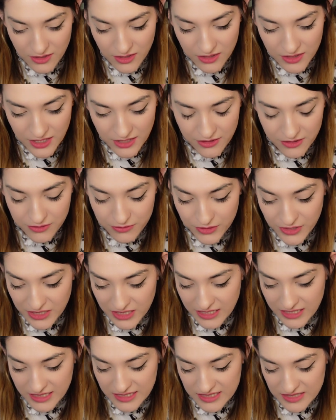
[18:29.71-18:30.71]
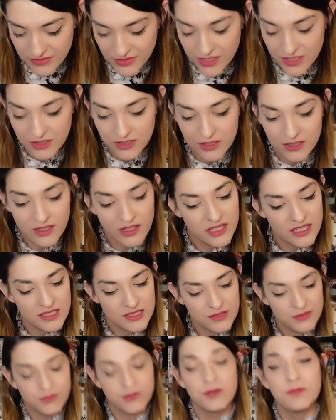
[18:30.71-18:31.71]
another really nice figure
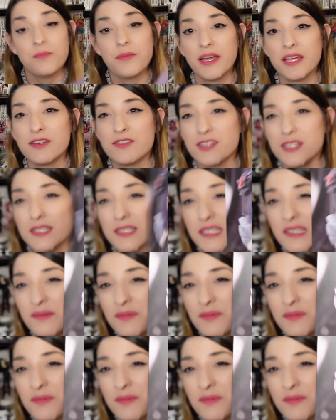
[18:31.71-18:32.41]
is from My Dress